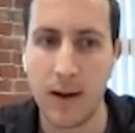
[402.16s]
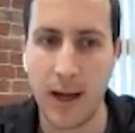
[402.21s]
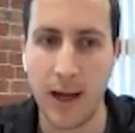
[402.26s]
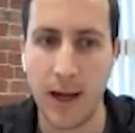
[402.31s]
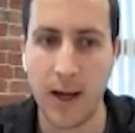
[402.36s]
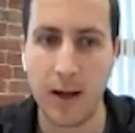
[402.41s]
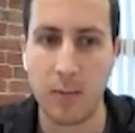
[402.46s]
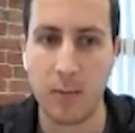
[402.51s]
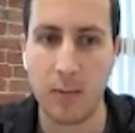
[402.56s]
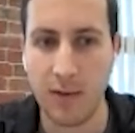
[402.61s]

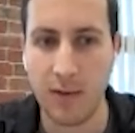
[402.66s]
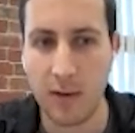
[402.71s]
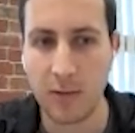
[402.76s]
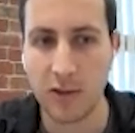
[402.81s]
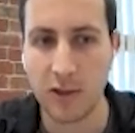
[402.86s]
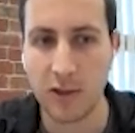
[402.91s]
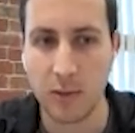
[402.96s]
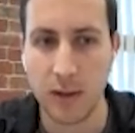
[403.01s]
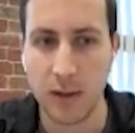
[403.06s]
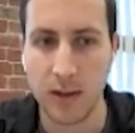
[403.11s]
and we
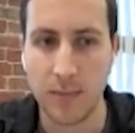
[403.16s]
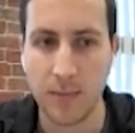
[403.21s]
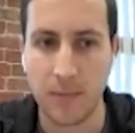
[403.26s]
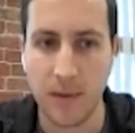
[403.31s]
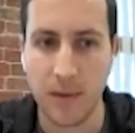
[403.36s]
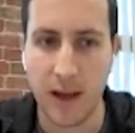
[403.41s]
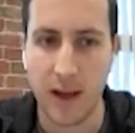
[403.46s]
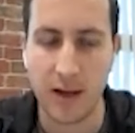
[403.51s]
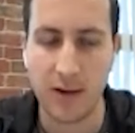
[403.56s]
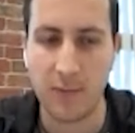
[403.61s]
route to it.
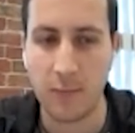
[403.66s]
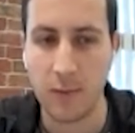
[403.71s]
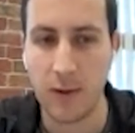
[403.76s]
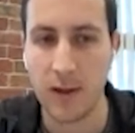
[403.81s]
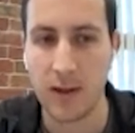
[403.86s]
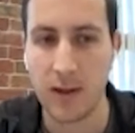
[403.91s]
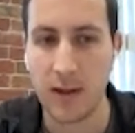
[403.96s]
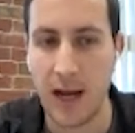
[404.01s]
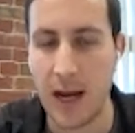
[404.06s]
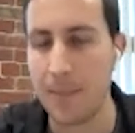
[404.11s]
And if
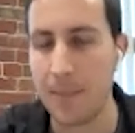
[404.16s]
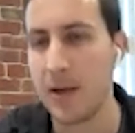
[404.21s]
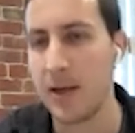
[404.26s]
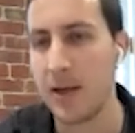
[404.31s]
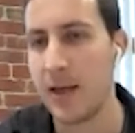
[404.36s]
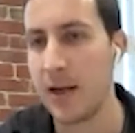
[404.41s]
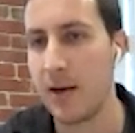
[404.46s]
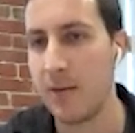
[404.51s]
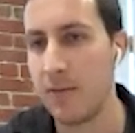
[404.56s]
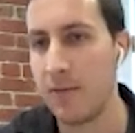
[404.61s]
we happen
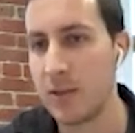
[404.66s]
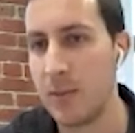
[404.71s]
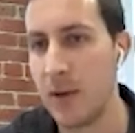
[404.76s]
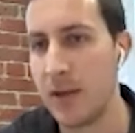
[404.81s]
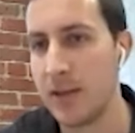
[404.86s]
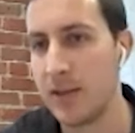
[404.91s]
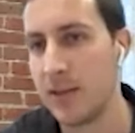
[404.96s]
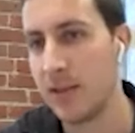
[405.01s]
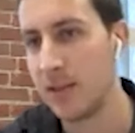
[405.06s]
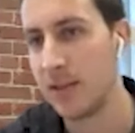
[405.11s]
to get a
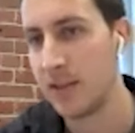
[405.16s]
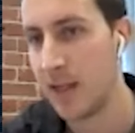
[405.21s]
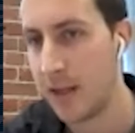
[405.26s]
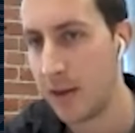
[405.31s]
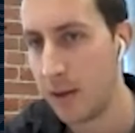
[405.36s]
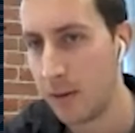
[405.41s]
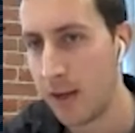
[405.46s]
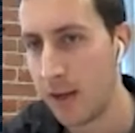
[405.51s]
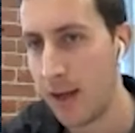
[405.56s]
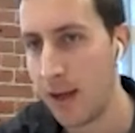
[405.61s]
response that's
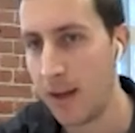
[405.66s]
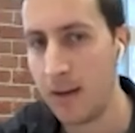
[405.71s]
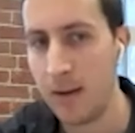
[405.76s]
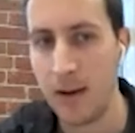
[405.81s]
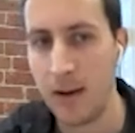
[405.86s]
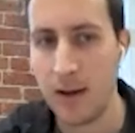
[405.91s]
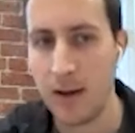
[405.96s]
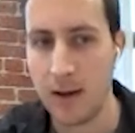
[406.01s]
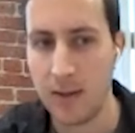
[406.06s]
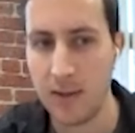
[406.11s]
not okay,
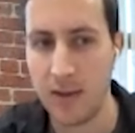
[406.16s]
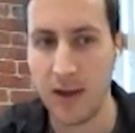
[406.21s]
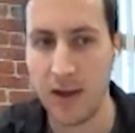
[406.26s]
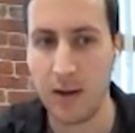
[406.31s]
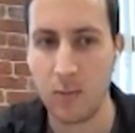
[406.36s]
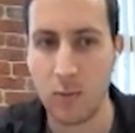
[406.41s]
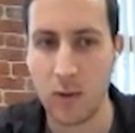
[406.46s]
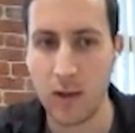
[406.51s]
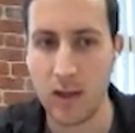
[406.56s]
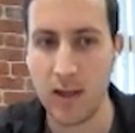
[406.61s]

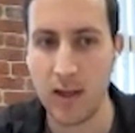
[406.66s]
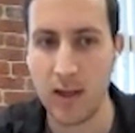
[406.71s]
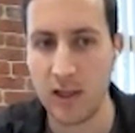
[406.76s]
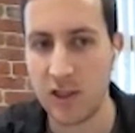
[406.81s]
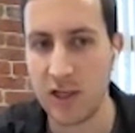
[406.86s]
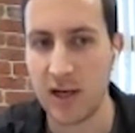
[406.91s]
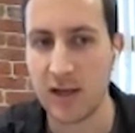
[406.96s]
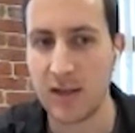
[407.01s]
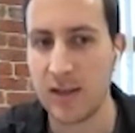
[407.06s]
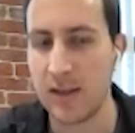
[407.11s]
then we
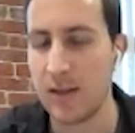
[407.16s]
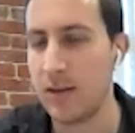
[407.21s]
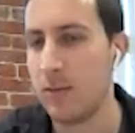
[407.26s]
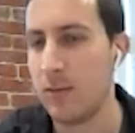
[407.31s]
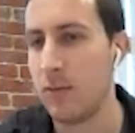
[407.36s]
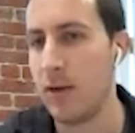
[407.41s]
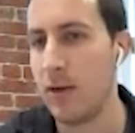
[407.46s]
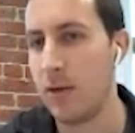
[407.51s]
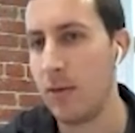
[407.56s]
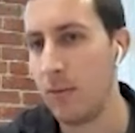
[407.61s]
eject it.
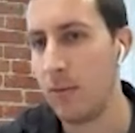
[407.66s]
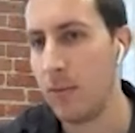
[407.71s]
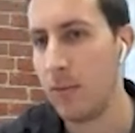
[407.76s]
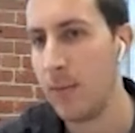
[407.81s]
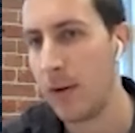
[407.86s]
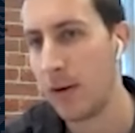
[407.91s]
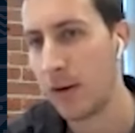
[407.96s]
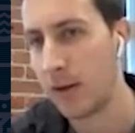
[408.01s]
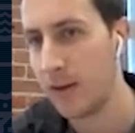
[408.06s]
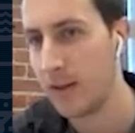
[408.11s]

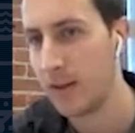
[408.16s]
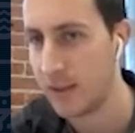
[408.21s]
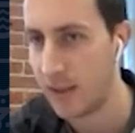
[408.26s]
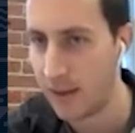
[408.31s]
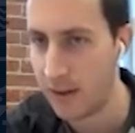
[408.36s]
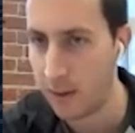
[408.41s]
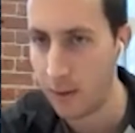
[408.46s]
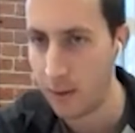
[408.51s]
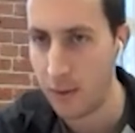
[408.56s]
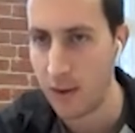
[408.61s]
We mark it as
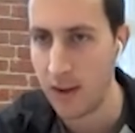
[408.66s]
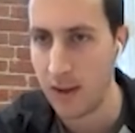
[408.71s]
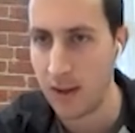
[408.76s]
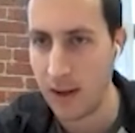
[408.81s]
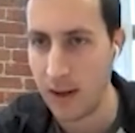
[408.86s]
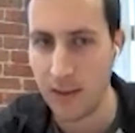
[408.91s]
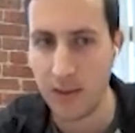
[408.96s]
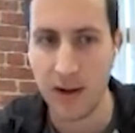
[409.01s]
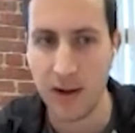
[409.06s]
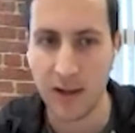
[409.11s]
not
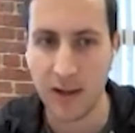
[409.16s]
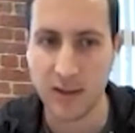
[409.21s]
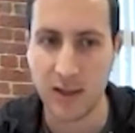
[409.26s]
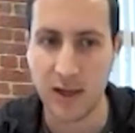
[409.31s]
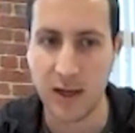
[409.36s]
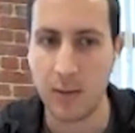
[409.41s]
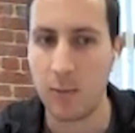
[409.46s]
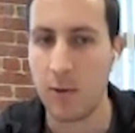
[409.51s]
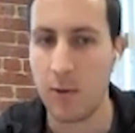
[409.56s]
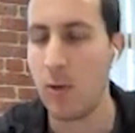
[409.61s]
healthy, and the next
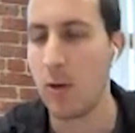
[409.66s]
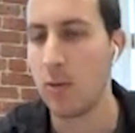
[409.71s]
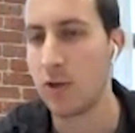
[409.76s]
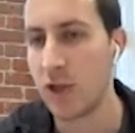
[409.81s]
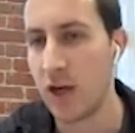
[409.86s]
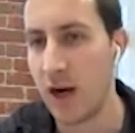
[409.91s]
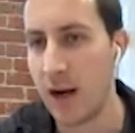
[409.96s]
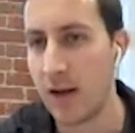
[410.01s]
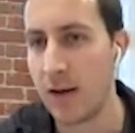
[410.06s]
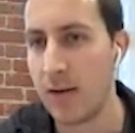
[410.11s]
time we won't
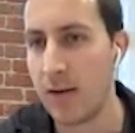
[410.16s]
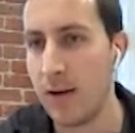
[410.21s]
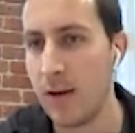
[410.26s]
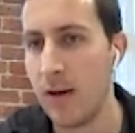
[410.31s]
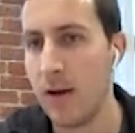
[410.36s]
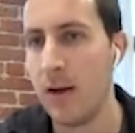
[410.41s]
try.